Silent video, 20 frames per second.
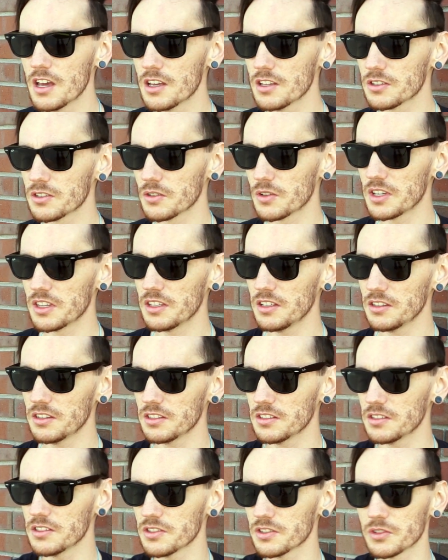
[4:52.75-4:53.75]
So I think
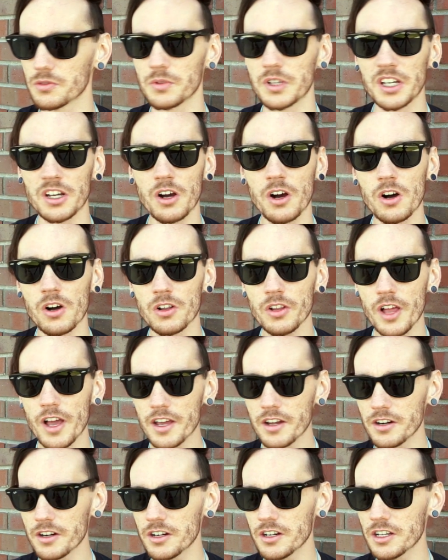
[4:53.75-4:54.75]
this is the Recall
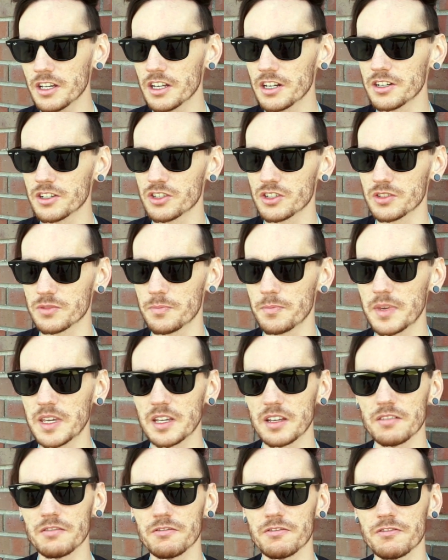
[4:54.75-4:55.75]
liner, and it's just
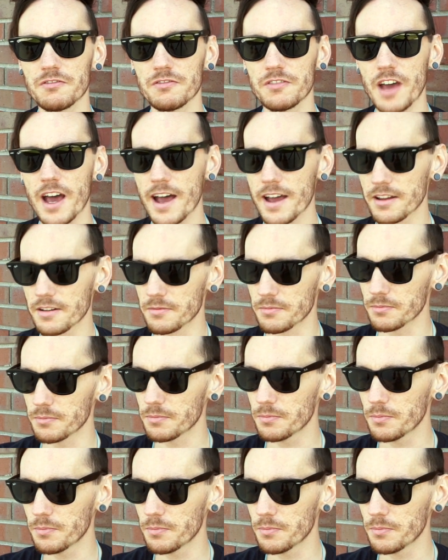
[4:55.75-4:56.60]
big and fat and